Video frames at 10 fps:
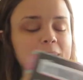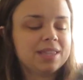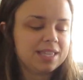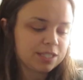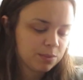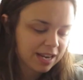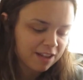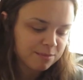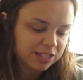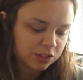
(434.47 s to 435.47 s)
but this one
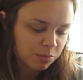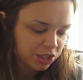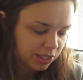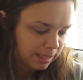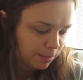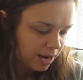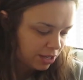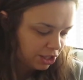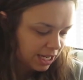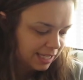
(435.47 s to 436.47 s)
gave me so much
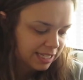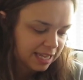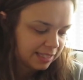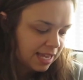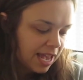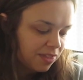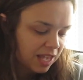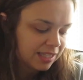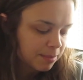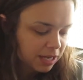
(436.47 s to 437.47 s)
inspiration. It says
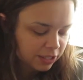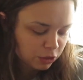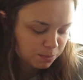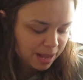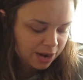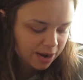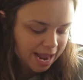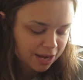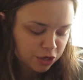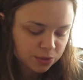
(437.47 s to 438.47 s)
things I'm gonna do better
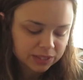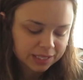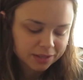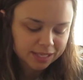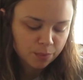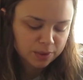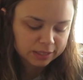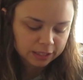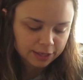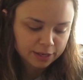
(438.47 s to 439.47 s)
at, new skills I
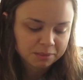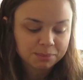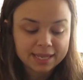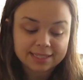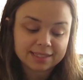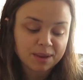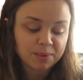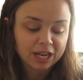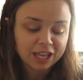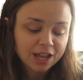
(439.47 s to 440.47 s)
wanna learn, places I
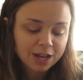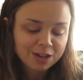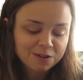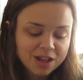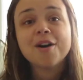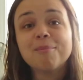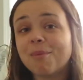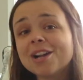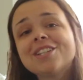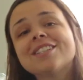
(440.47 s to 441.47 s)
wanna go.
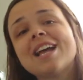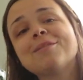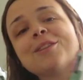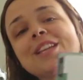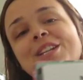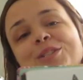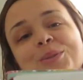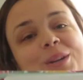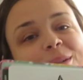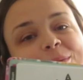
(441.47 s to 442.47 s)
March is absolutely
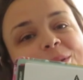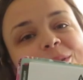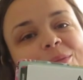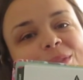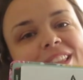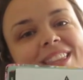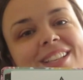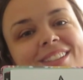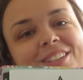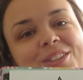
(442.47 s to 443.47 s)
adorable with
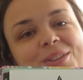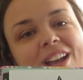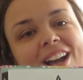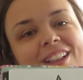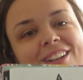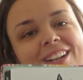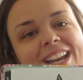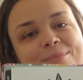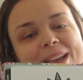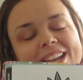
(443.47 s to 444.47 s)
these little
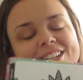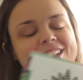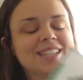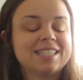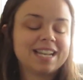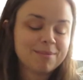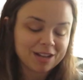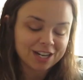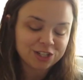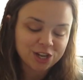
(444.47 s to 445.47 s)
coloring pages. I said I'm
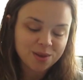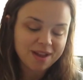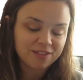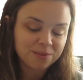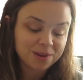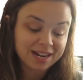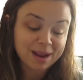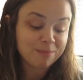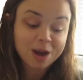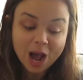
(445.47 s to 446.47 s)
not gonna show you every one
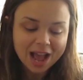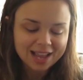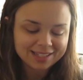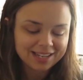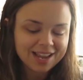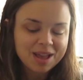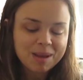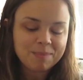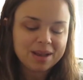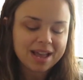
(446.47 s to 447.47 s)
and I'm not,
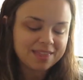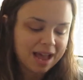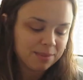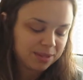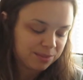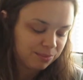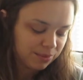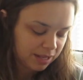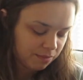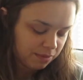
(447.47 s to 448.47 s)
but that one's
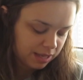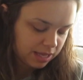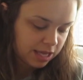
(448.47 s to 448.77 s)
really, really